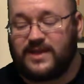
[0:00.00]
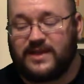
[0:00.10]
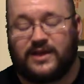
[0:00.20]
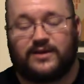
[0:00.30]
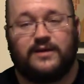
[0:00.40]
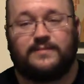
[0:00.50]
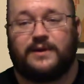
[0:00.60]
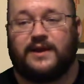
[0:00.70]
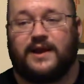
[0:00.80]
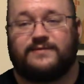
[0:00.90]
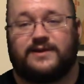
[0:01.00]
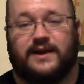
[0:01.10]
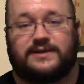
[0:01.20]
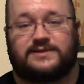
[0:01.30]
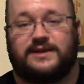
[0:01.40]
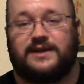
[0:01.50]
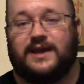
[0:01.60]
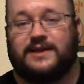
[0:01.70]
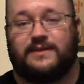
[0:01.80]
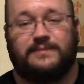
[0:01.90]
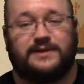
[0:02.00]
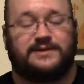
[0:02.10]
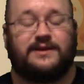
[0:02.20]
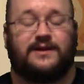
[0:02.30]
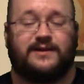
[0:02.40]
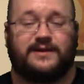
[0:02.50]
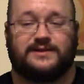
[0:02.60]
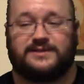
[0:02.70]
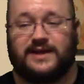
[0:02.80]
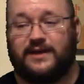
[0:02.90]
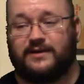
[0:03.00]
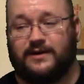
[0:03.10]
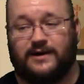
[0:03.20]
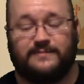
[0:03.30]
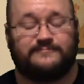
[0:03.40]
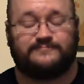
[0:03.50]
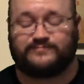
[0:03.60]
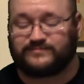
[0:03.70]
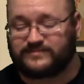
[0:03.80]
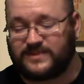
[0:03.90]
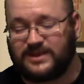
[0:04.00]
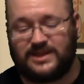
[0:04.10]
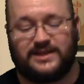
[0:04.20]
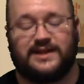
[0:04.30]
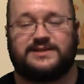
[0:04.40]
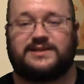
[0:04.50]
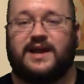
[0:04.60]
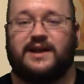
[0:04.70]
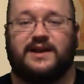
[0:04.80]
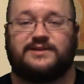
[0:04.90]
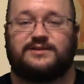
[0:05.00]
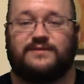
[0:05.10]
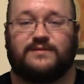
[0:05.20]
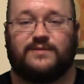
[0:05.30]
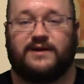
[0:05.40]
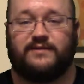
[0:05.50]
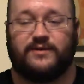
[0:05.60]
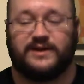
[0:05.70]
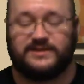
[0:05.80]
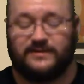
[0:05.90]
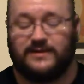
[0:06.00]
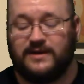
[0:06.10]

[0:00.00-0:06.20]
They could have put it after NXT, had that built-in audience staying on. They decided not to for whatever reason.